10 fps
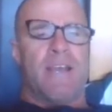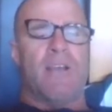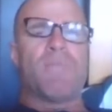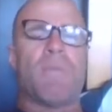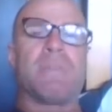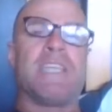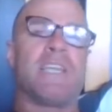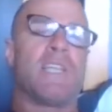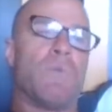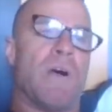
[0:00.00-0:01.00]
And I'm not
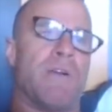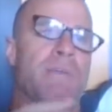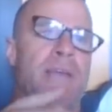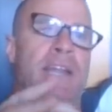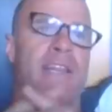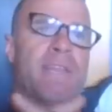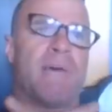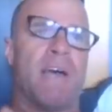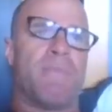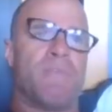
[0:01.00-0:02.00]
particularly worried about it at
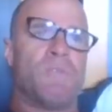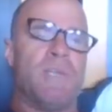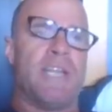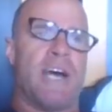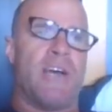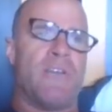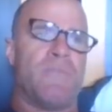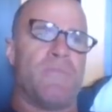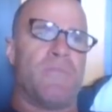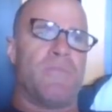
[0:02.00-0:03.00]
the moment because we
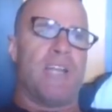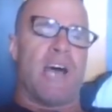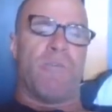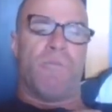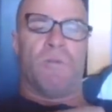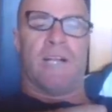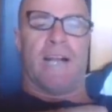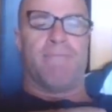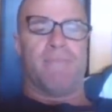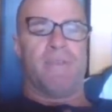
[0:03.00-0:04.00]
know it will
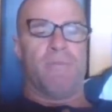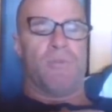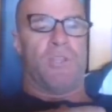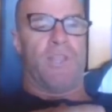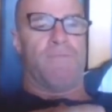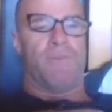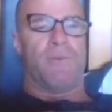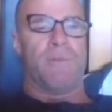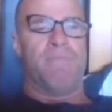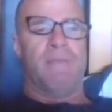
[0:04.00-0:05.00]
come. It will click
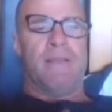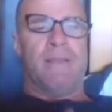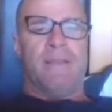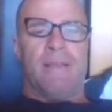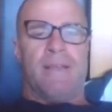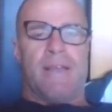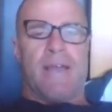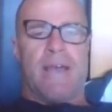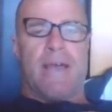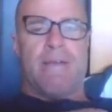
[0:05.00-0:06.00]
for him.
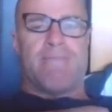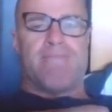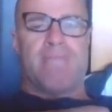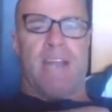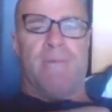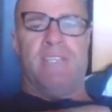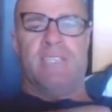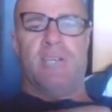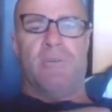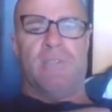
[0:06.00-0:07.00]
You know, he
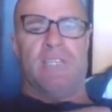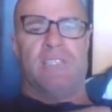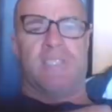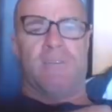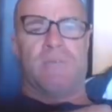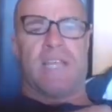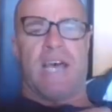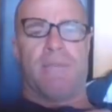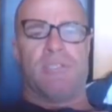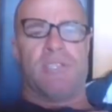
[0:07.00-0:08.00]
still was
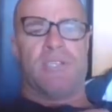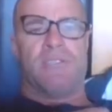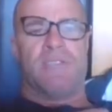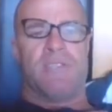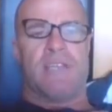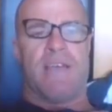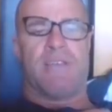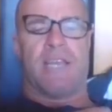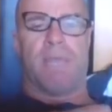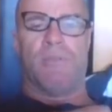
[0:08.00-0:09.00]
able to
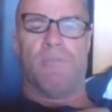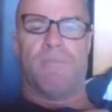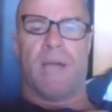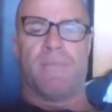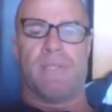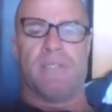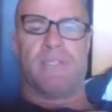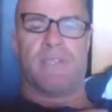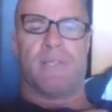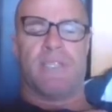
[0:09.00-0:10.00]
have a couple of good
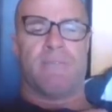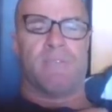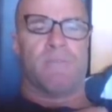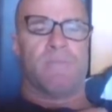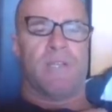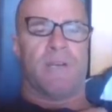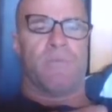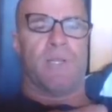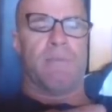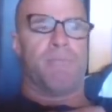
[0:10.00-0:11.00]
moments. I think that was a
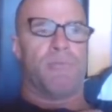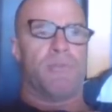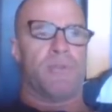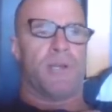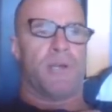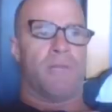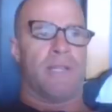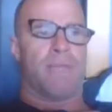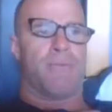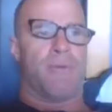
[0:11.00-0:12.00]
really important goal
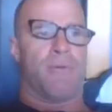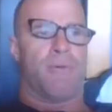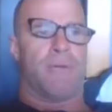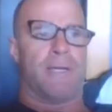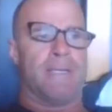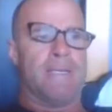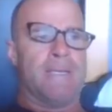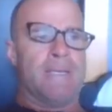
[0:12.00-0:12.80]
in that third quarter